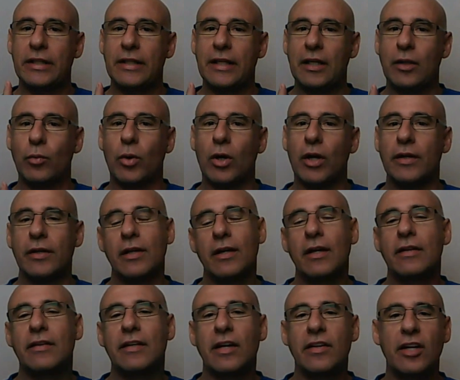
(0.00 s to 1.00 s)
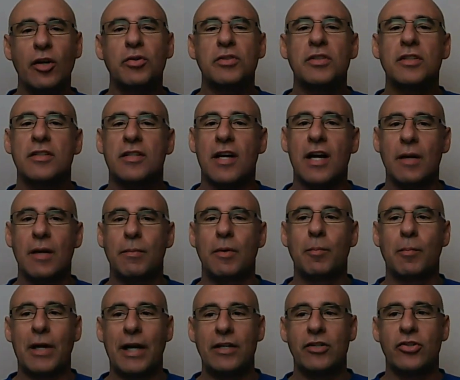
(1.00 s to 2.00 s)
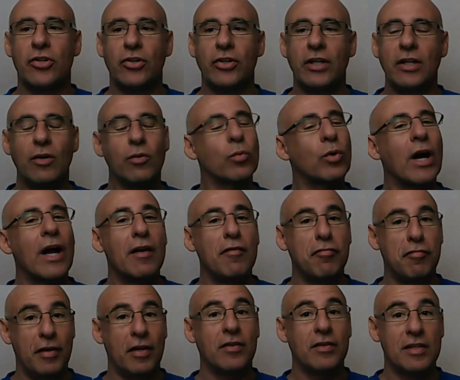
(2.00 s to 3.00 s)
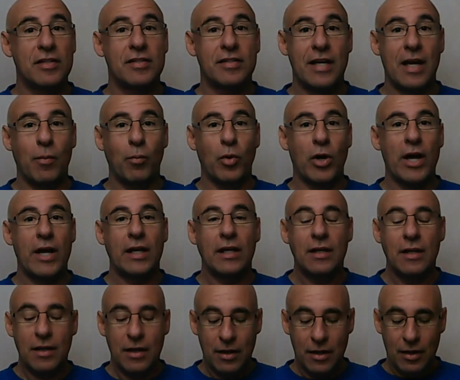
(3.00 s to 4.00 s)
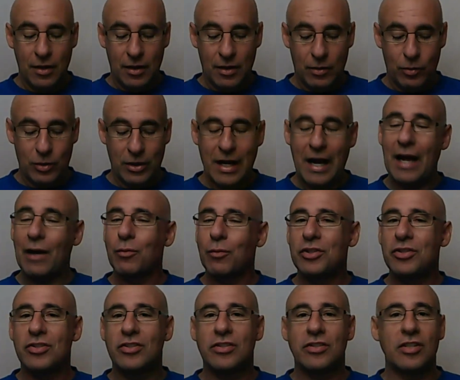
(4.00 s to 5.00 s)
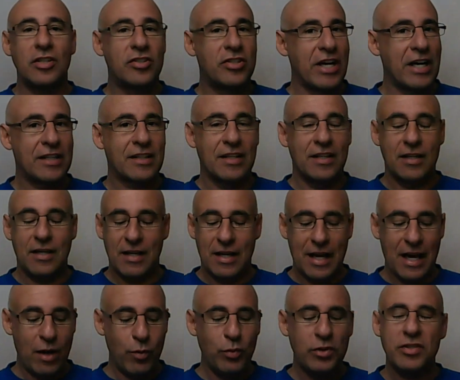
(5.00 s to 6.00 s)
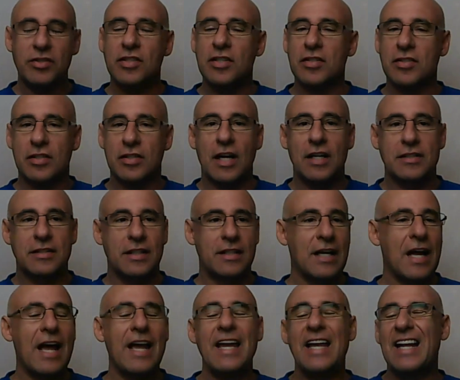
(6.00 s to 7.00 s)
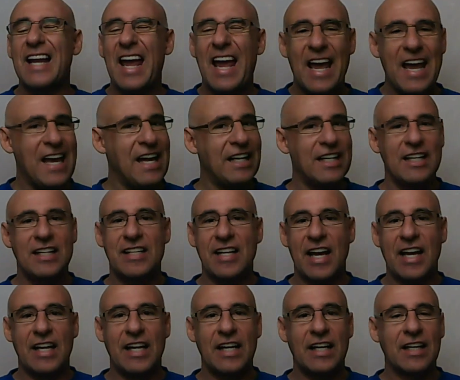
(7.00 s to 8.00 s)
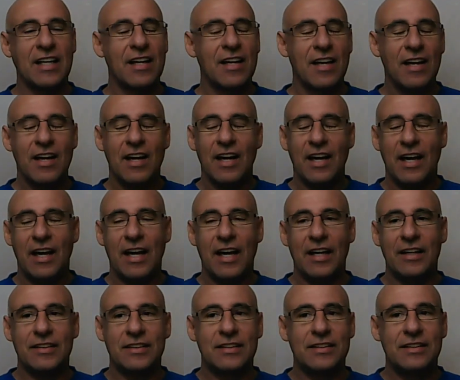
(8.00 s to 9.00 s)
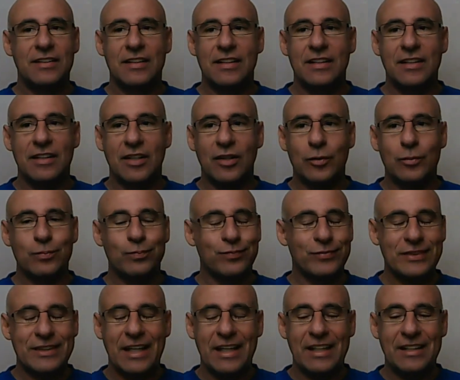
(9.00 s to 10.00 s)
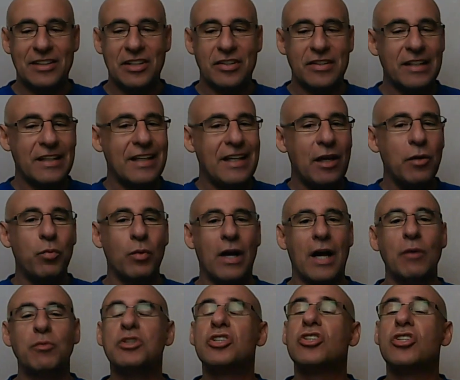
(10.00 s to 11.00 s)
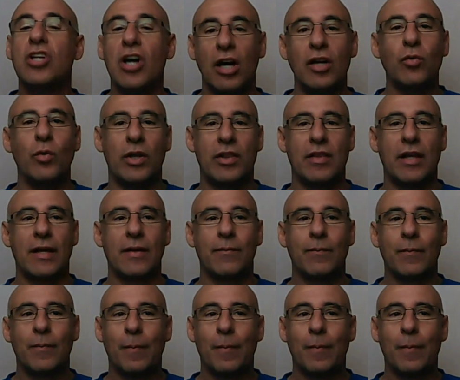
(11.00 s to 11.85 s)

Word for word: need one. Now, there was a time in my journey where I felt the same way, where I was dejected, I was disgusted, I had hated dating, and you know, it just, it, I was done with it.